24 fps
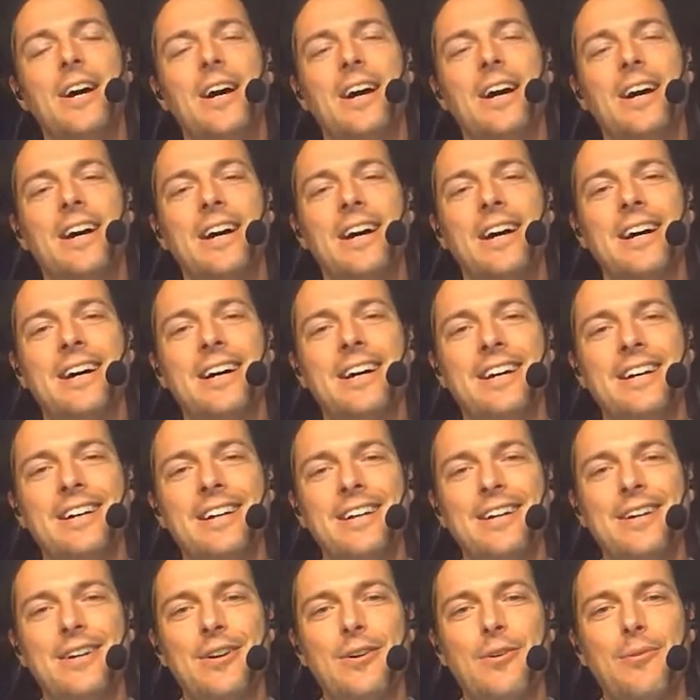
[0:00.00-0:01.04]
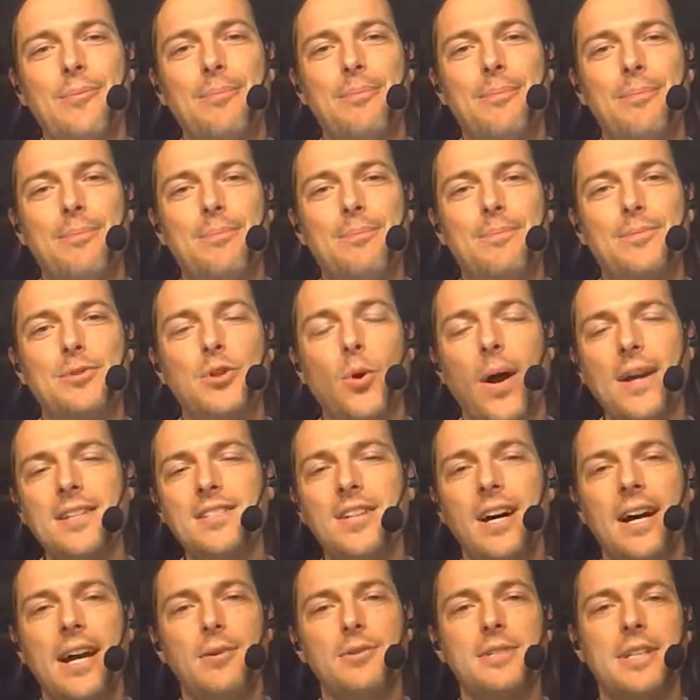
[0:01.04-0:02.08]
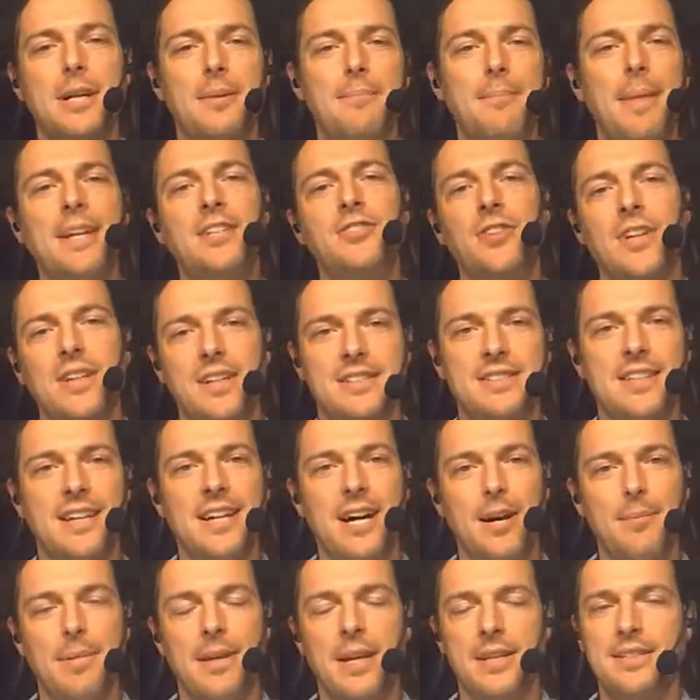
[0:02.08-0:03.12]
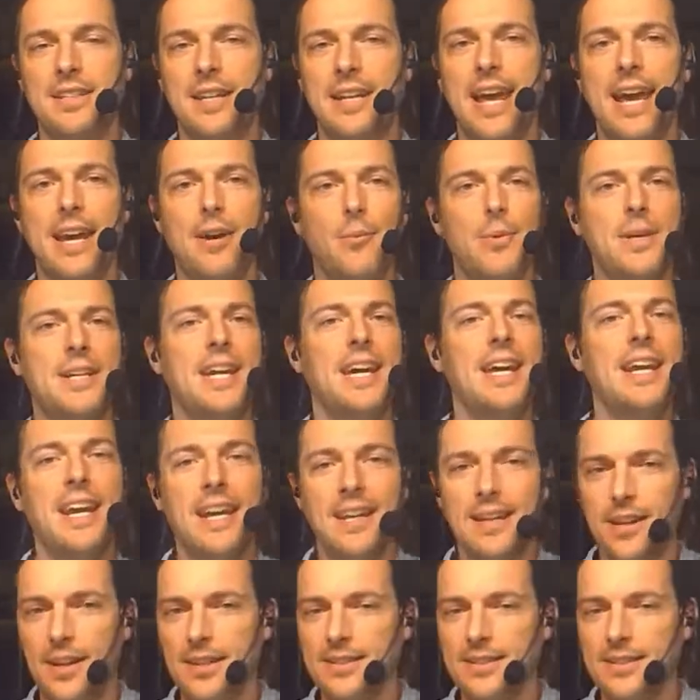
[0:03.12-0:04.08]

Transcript: Uh, so I saw it was like a matrix right. setup, and it said, "Hey, we get it.